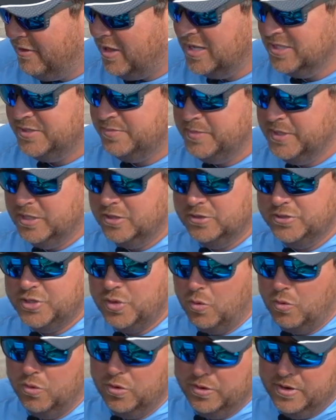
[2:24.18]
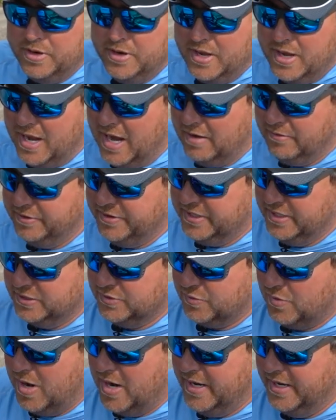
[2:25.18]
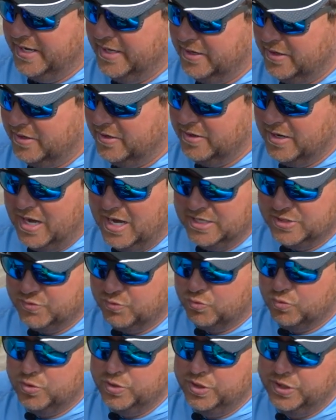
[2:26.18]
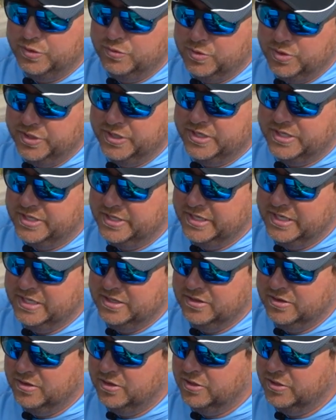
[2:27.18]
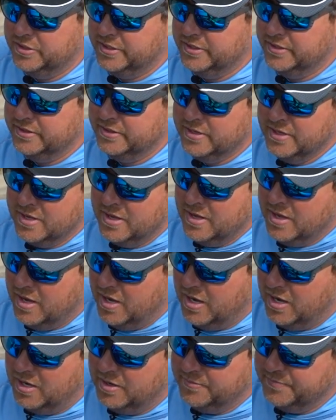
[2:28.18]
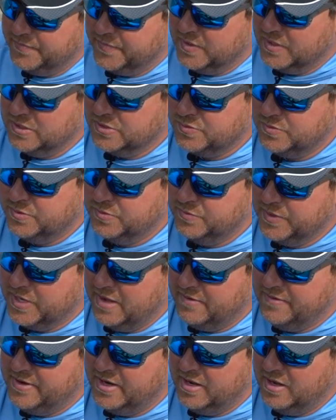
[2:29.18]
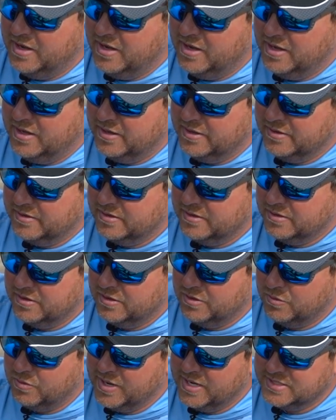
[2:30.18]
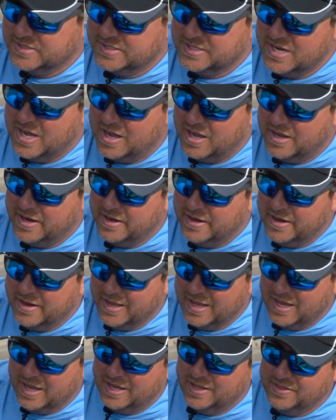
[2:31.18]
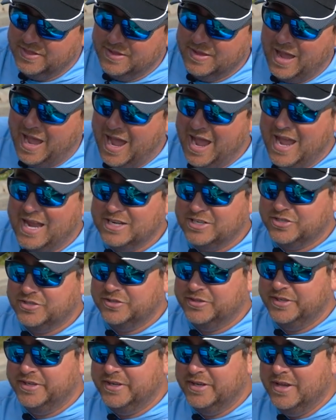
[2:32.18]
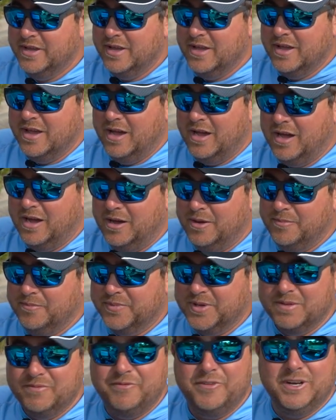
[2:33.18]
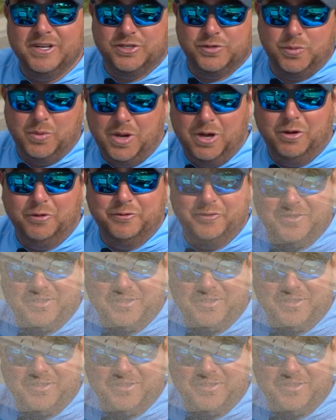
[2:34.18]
lights, bilge, horn, everything's right here. It's really, really clean looking. This one we have an Lowrance 9. I actually can fit a 12